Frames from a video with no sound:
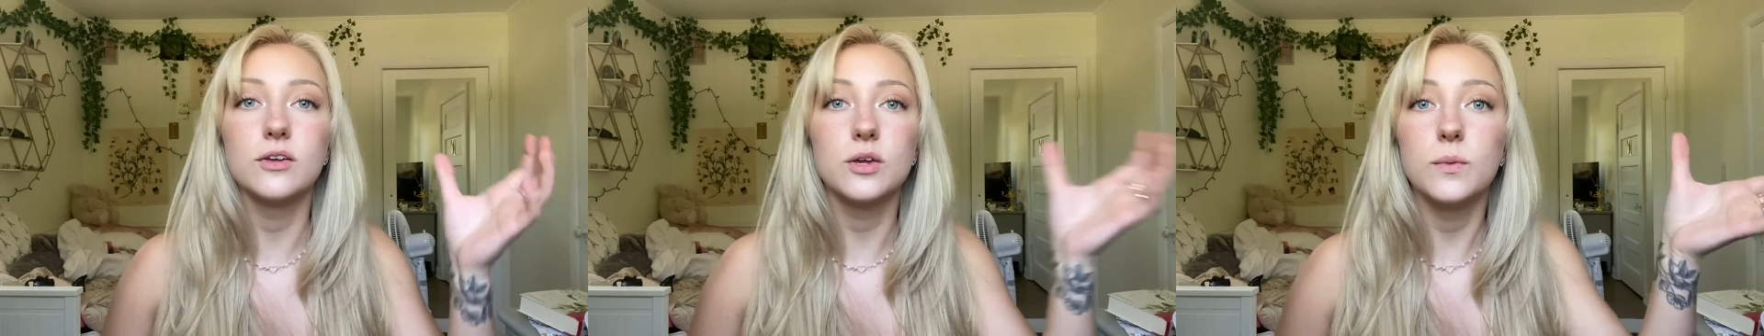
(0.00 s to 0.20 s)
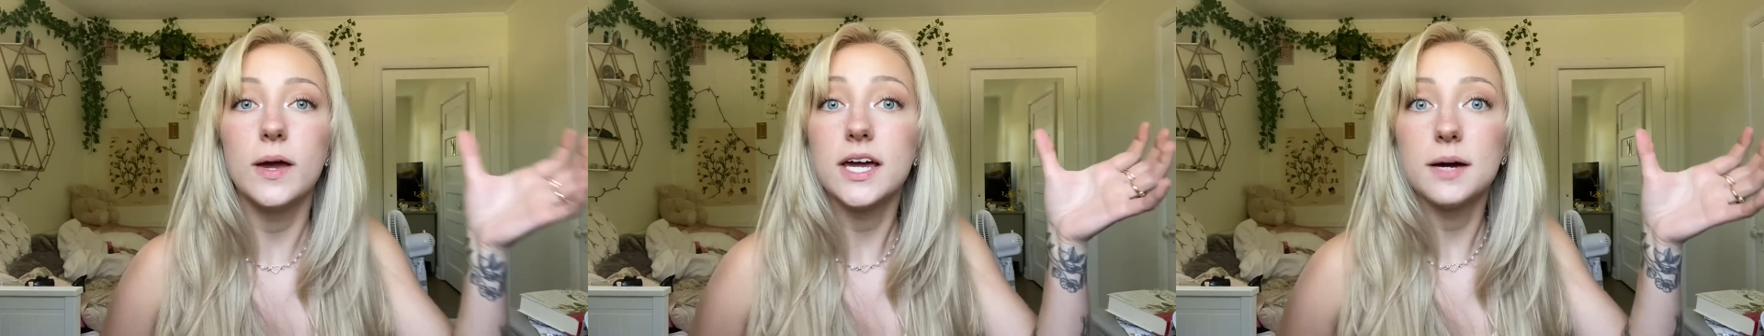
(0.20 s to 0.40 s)

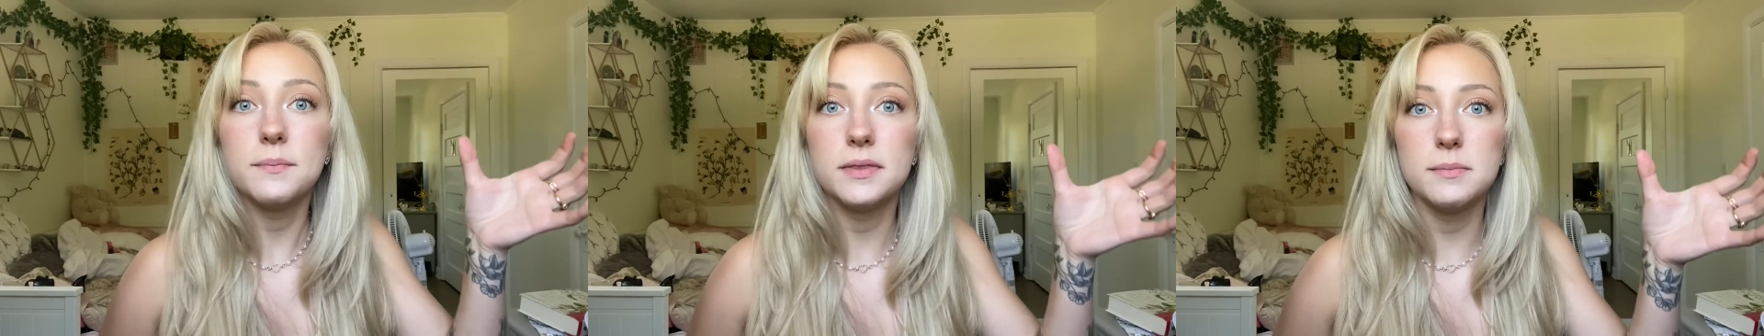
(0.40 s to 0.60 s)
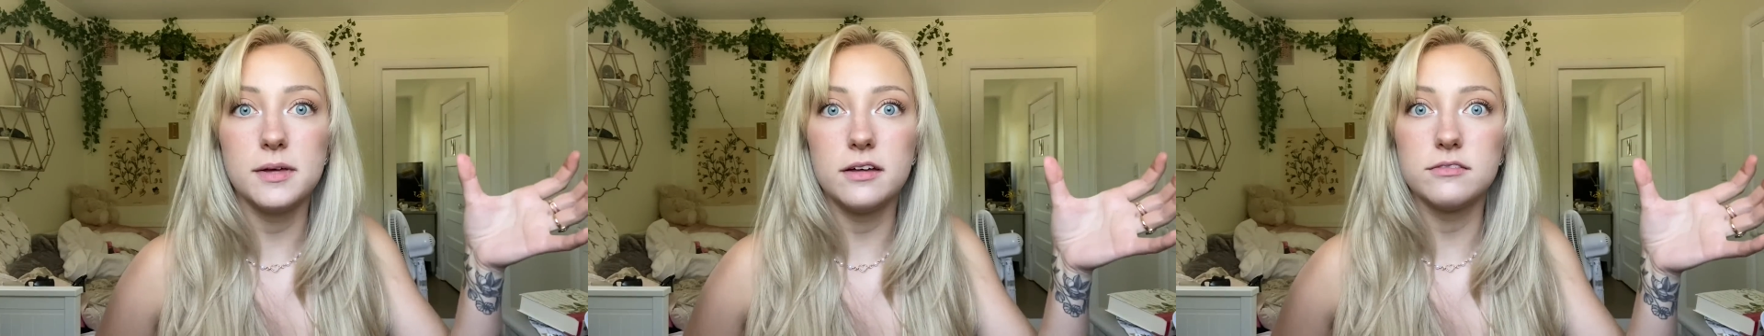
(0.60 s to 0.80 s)
You wake up in
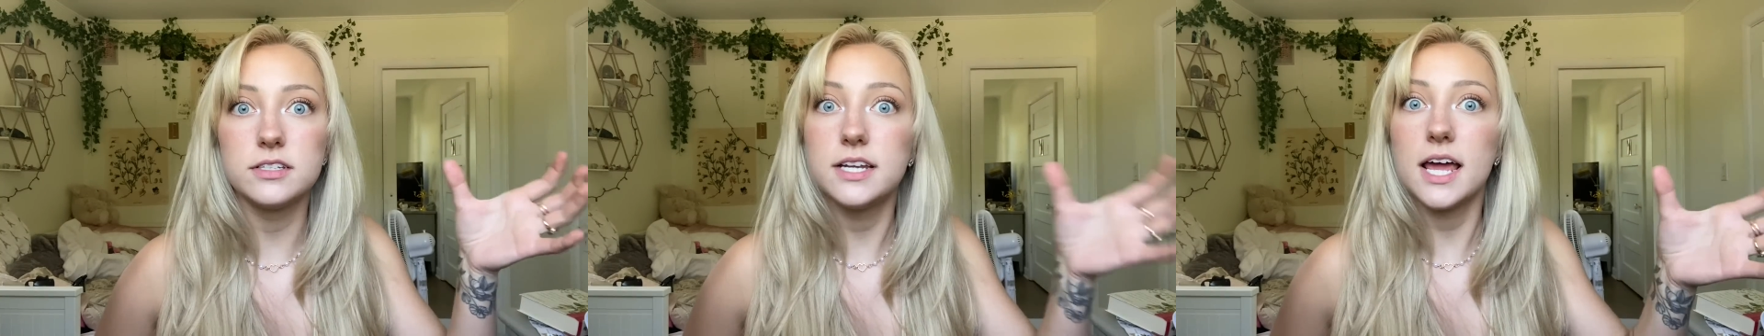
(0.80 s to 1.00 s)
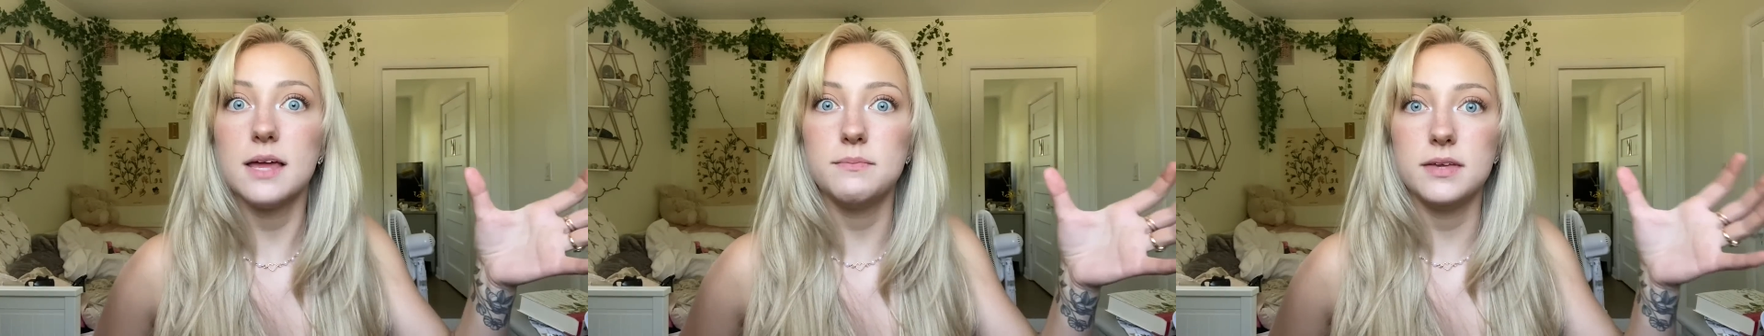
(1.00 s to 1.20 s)
the middle of the
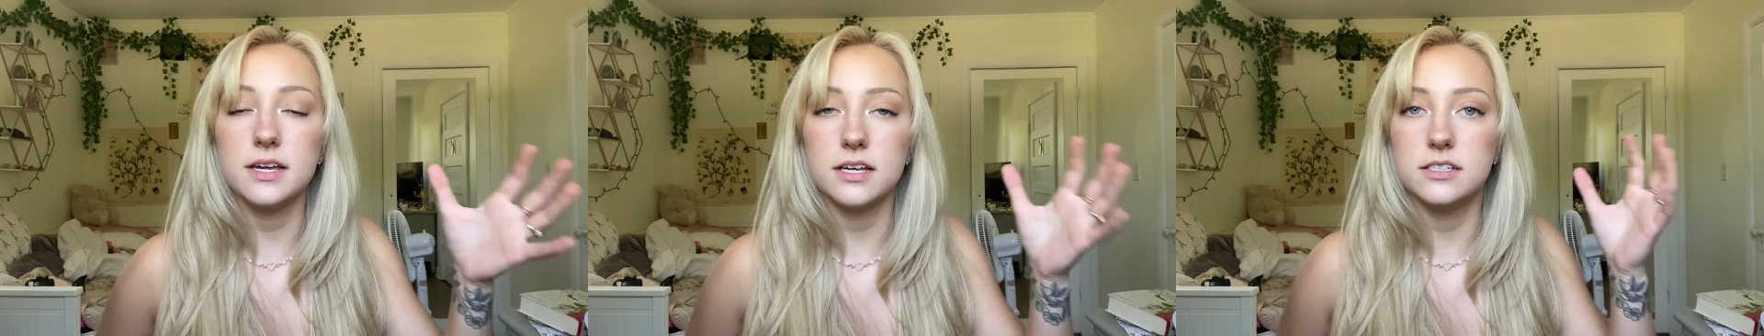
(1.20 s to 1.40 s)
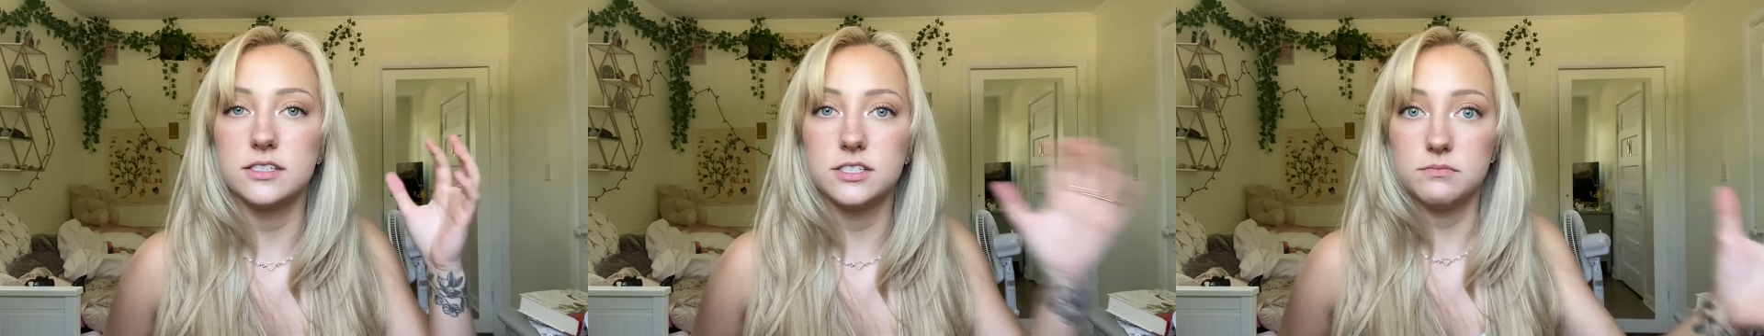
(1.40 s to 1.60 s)
night
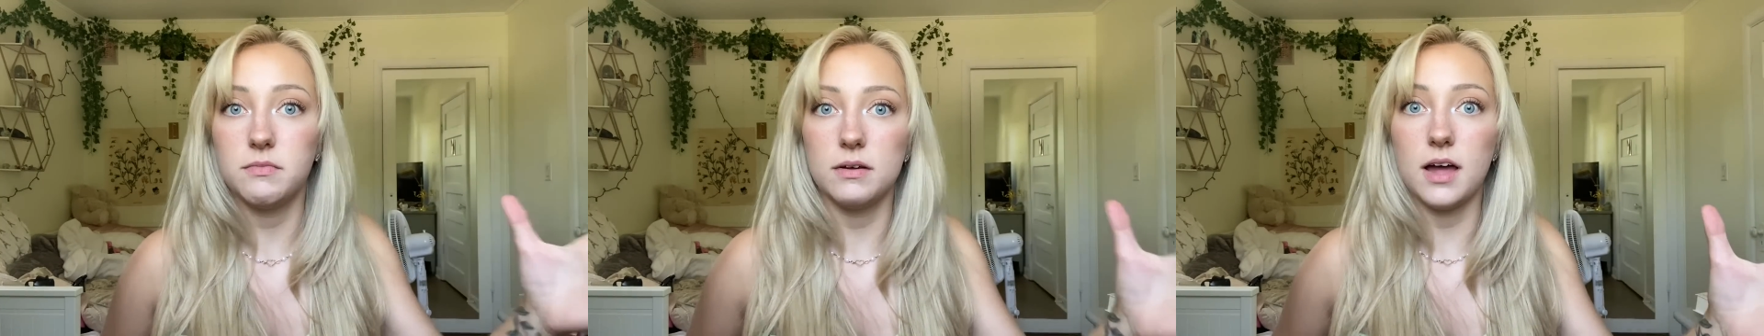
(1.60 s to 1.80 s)
because